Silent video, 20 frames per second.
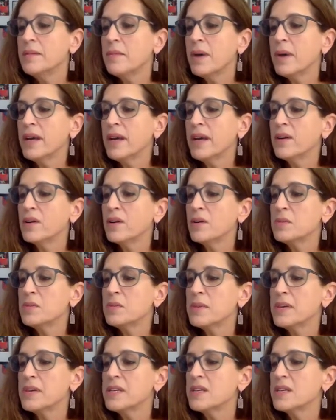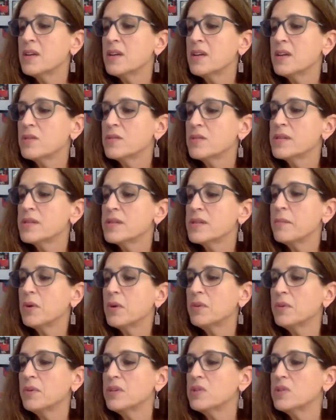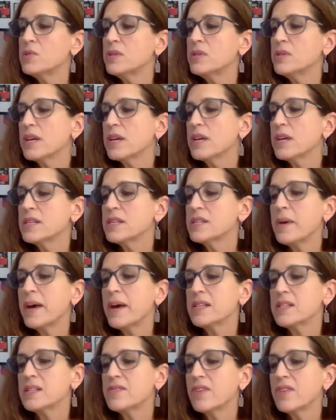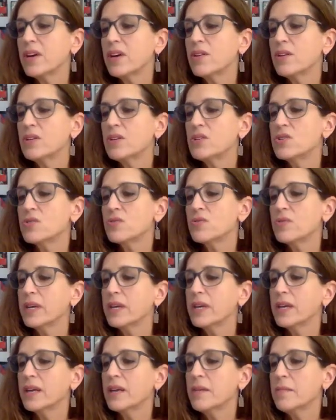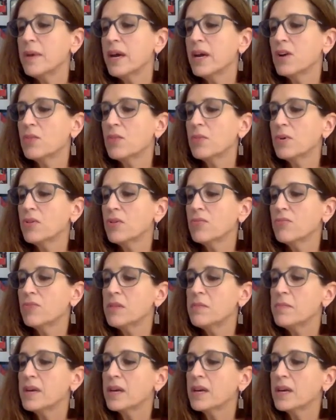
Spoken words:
In my arms, my son chose that moment to eject his pacifier and shriek in a manner both